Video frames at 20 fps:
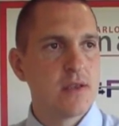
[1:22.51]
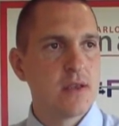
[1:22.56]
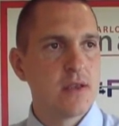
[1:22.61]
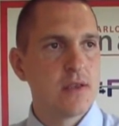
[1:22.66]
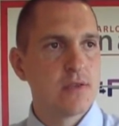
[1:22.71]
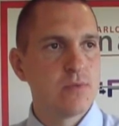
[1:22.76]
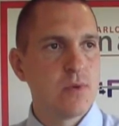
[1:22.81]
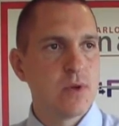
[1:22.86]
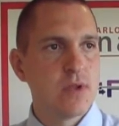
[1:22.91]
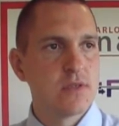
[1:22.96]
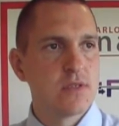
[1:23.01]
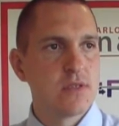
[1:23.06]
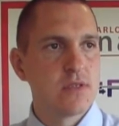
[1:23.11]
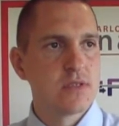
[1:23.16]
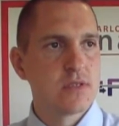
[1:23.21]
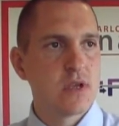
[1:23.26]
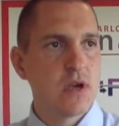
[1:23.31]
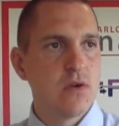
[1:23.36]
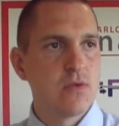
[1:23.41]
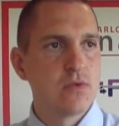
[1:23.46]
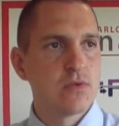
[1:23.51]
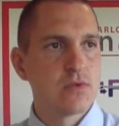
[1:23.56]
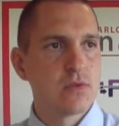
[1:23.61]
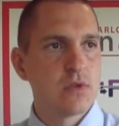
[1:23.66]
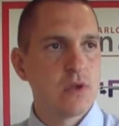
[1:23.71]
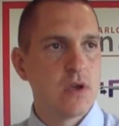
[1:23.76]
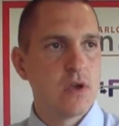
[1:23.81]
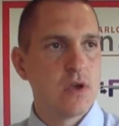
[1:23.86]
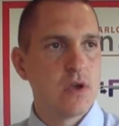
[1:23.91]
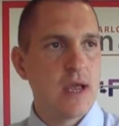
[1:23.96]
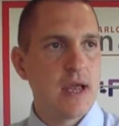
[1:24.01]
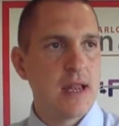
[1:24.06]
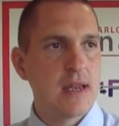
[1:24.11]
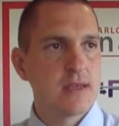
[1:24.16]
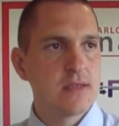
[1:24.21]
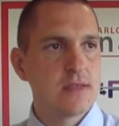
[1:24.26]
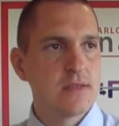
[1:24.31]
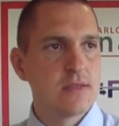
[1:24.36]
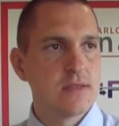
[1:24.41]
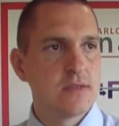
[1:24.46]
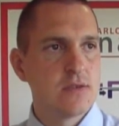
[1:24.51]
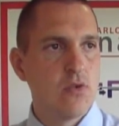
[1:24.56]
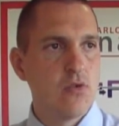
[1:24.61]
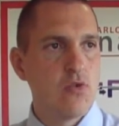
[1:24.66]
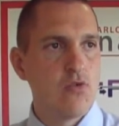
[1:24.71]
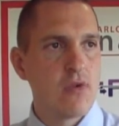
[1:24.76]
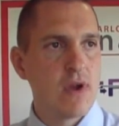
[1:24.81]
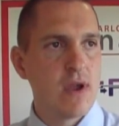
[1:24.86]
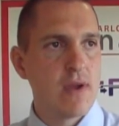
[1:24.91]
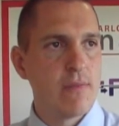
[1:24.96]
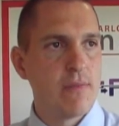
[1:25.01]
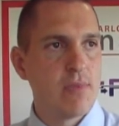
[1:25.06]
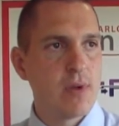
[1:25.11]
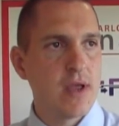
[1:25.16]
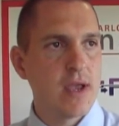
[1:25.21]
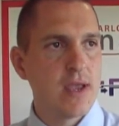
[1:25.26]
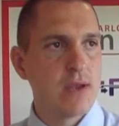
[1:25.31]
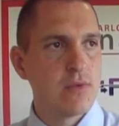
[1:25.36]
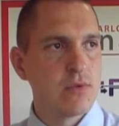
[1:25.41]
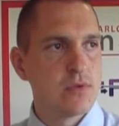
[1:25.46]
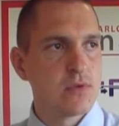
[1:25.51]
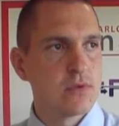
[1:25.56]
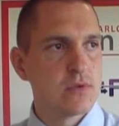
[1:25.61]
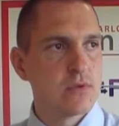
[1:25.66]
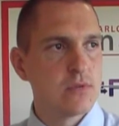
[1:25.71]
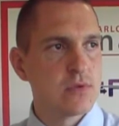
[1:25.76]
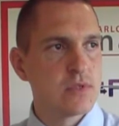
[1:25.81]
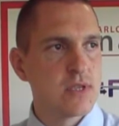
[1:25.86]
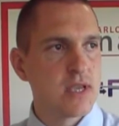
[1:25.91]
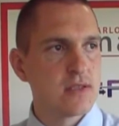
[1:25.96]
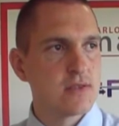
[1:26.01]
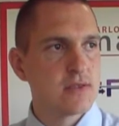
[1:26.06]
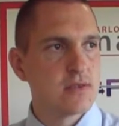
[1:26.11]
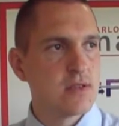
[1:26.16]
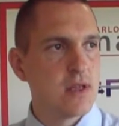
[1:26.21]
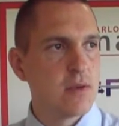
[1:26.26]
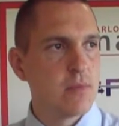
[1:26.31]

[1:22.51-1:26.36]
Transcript: as well as his goals, uh, Alex's all round play was, was excellent.